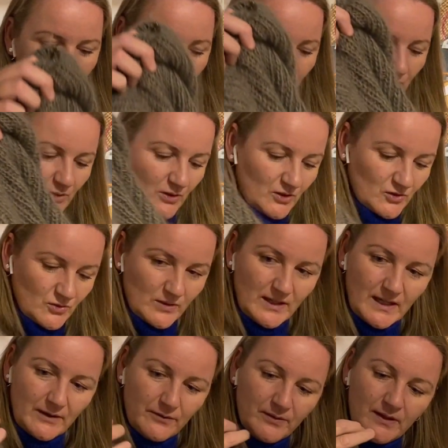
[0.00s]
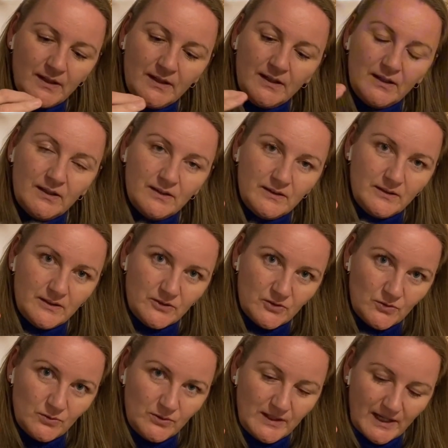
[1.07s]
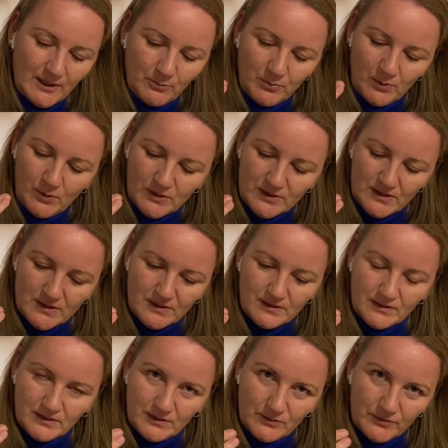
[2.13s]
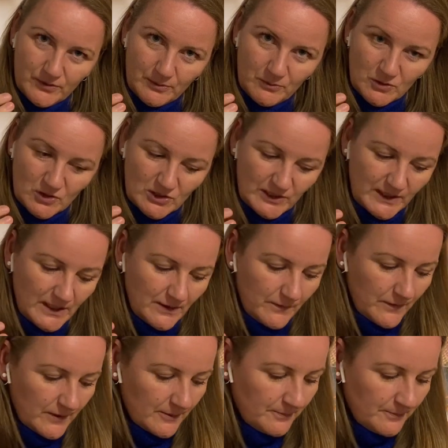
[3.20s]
because you have the two yarn balls from your sleeve